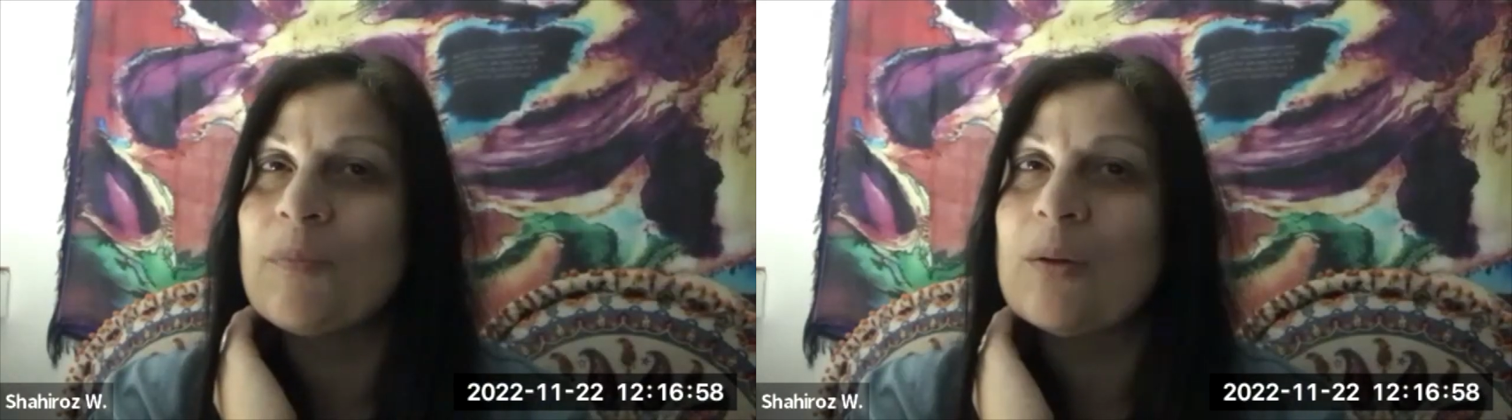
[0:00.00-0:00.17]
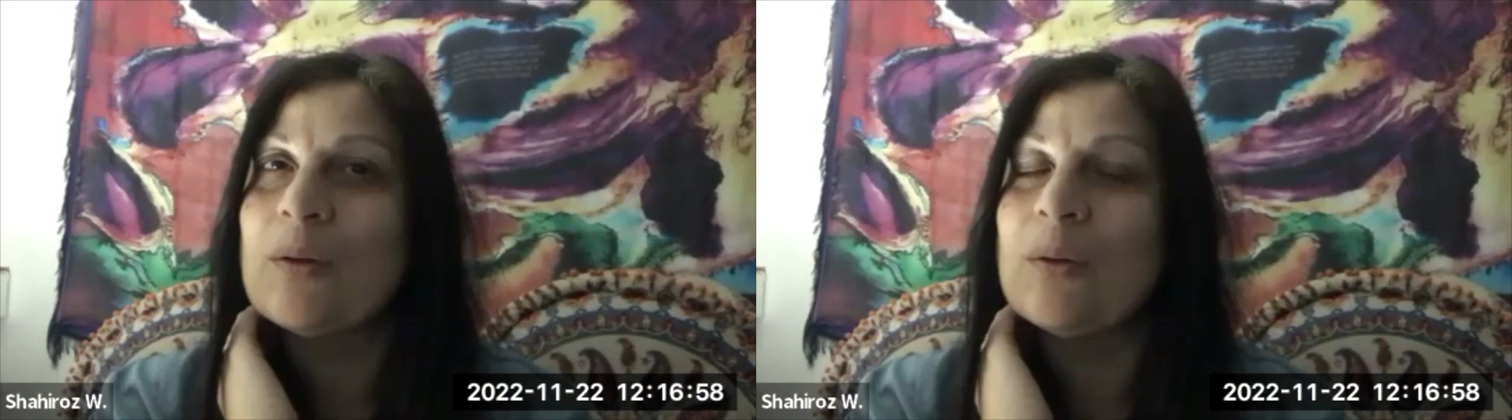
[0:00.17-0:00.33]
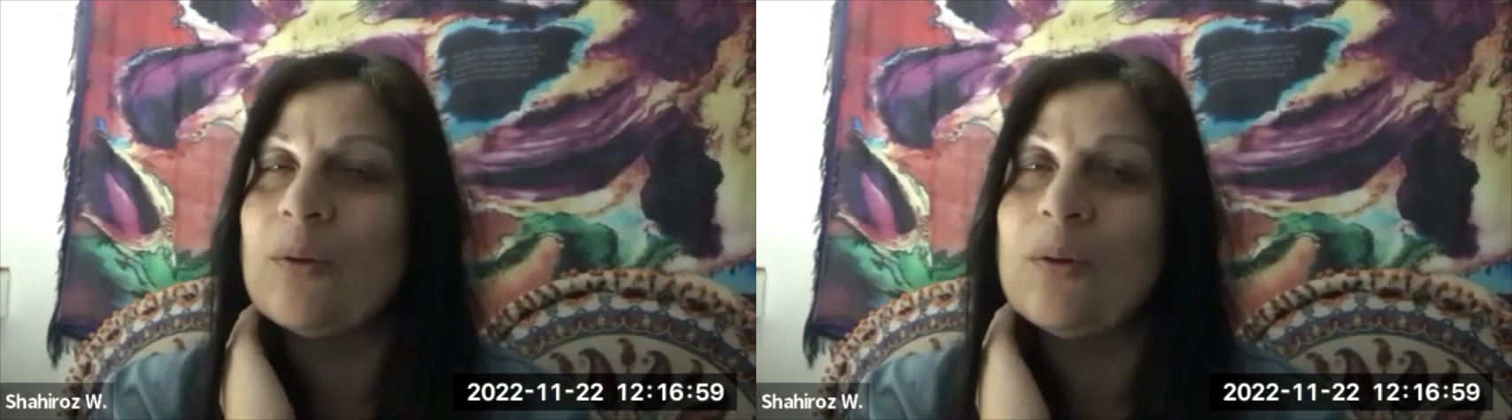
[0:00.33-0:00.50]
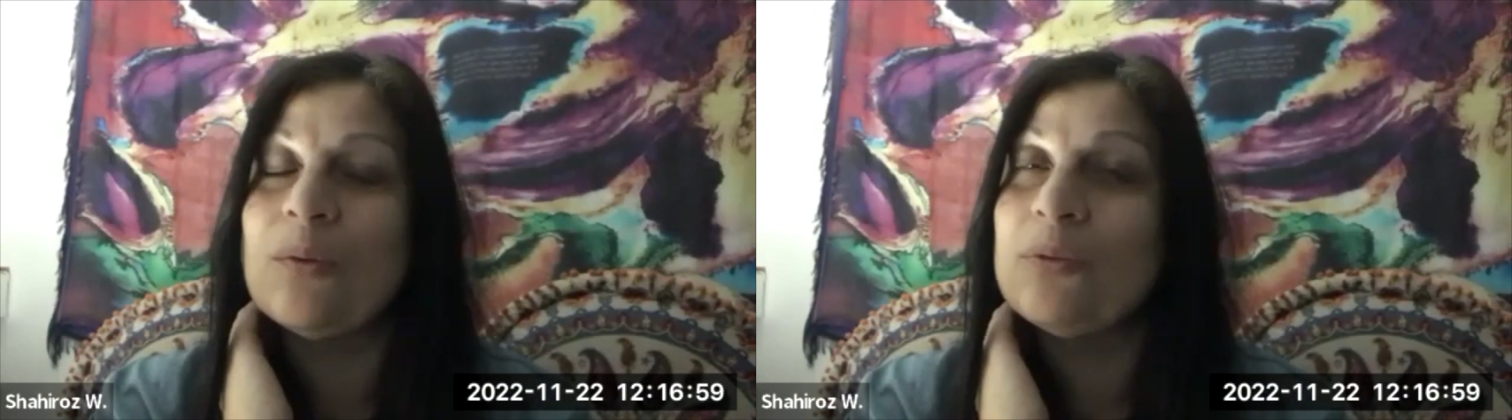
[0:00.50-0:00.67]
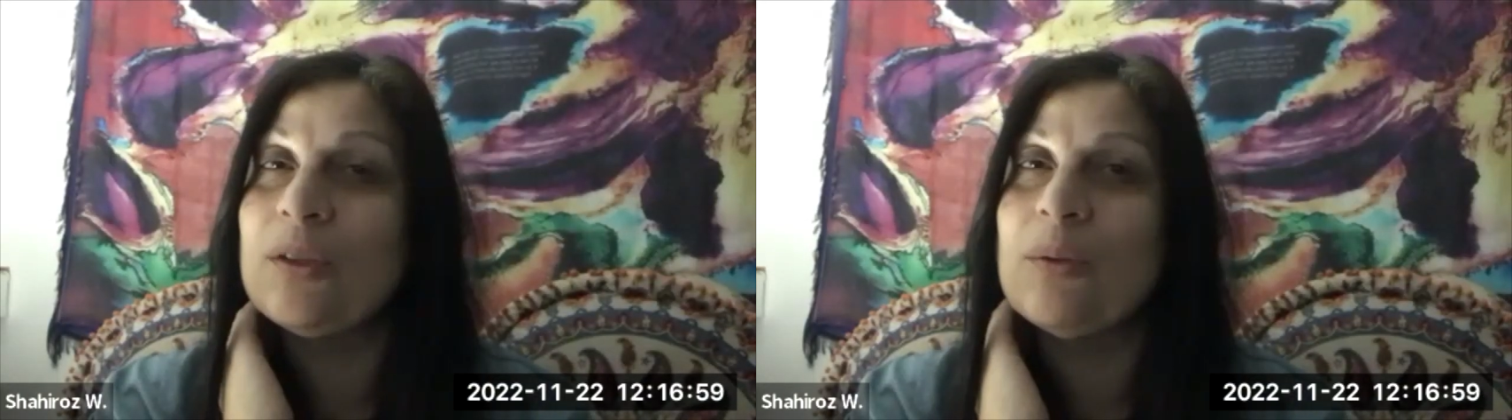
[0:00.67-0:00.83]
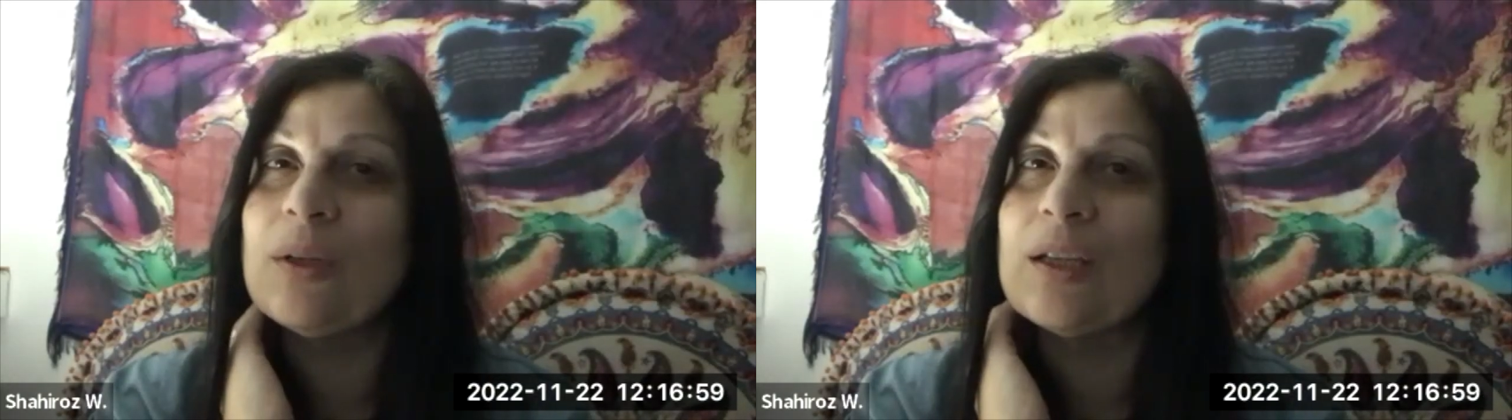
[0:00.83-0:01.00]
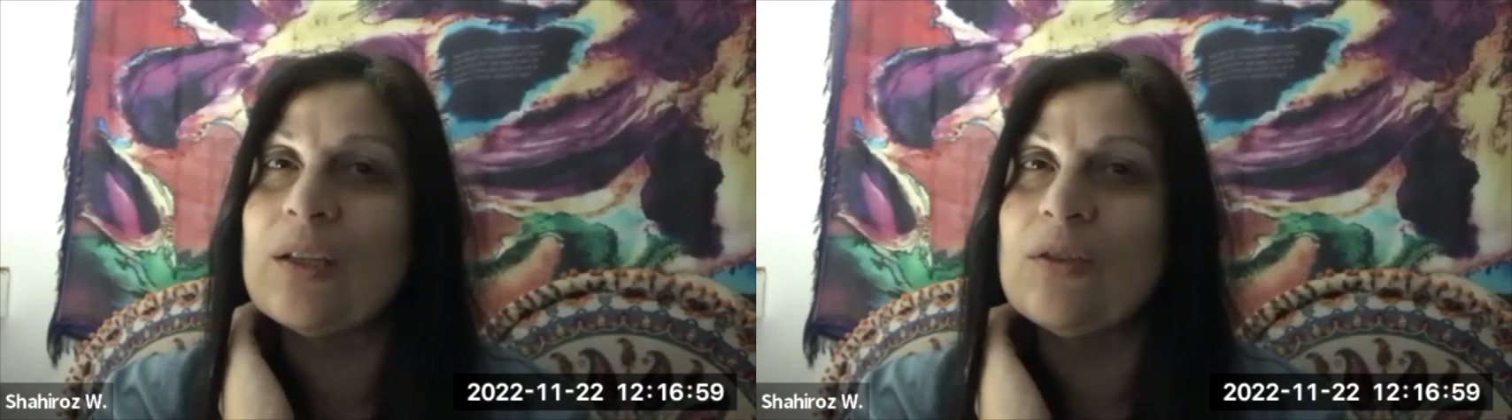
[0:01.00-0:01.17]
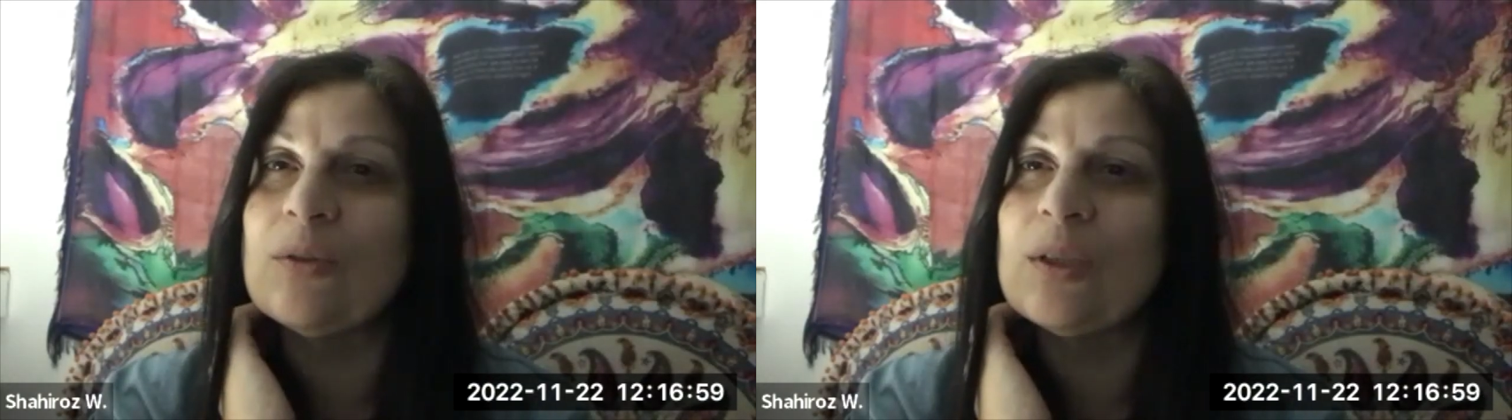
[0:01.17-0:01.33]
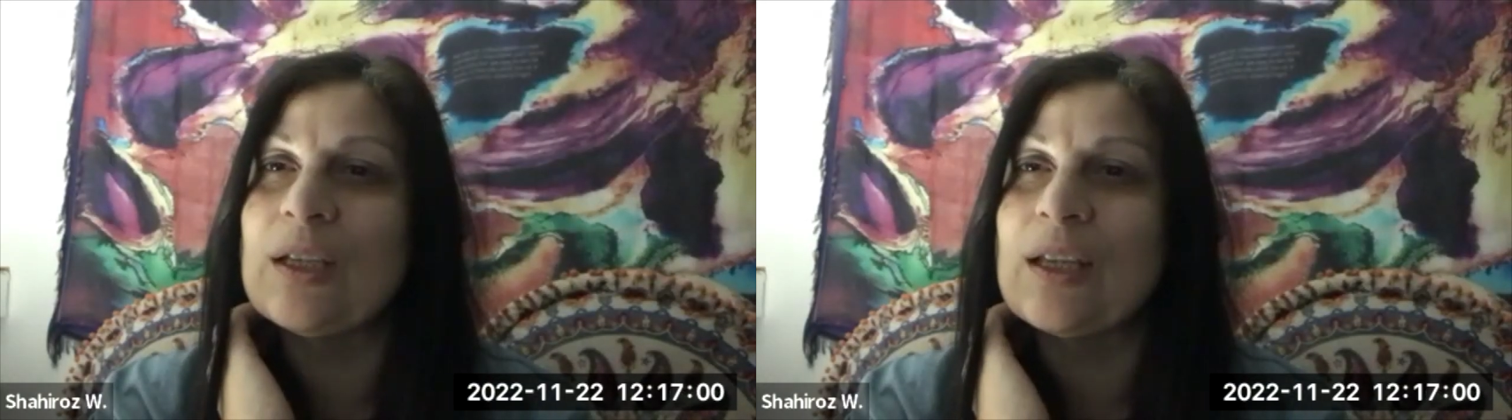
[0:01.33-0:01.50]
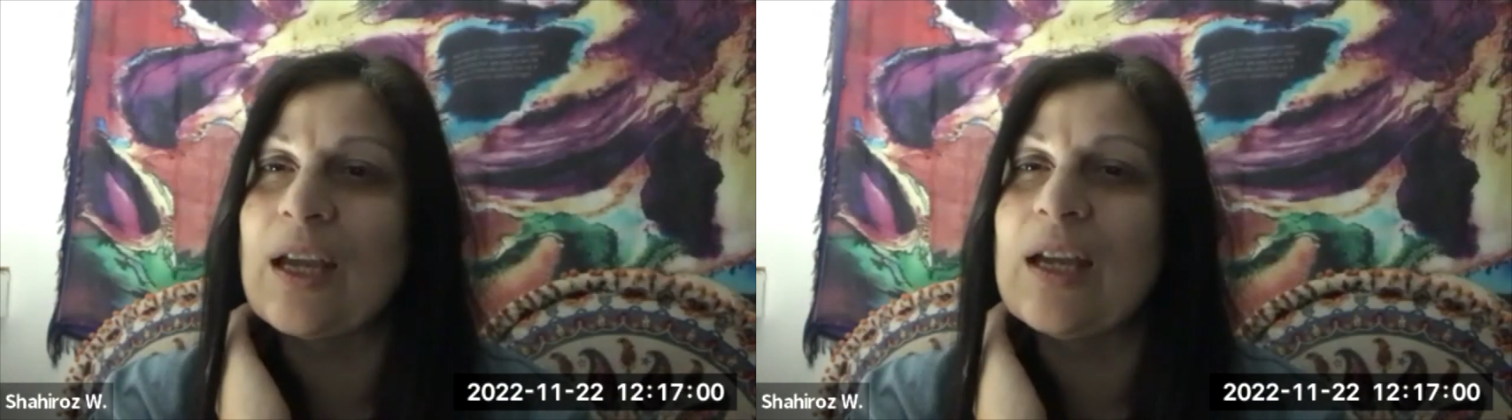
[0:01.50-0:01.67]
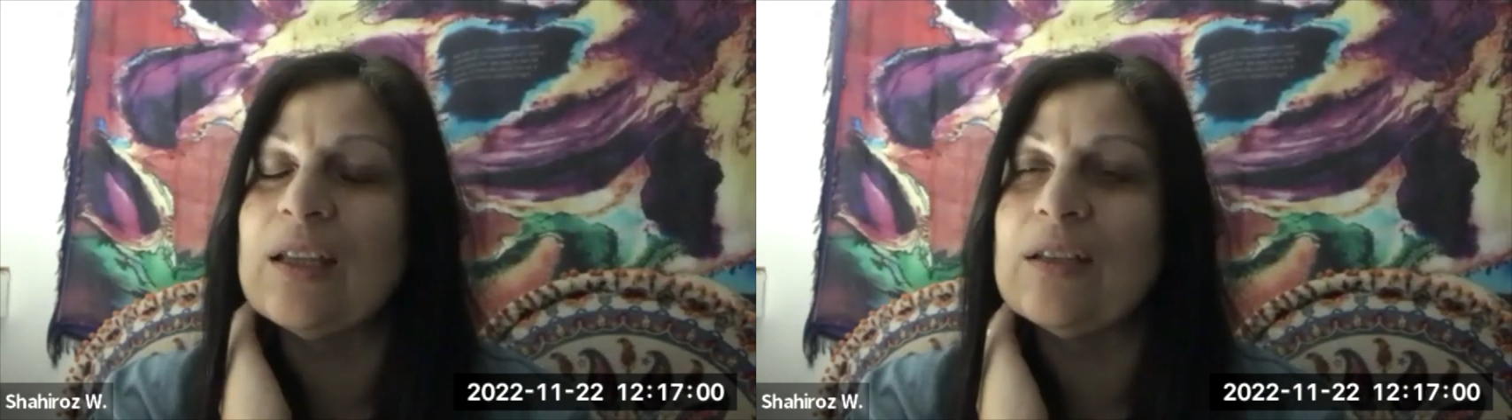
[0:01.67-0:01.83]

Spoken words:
hopefully we can do it again.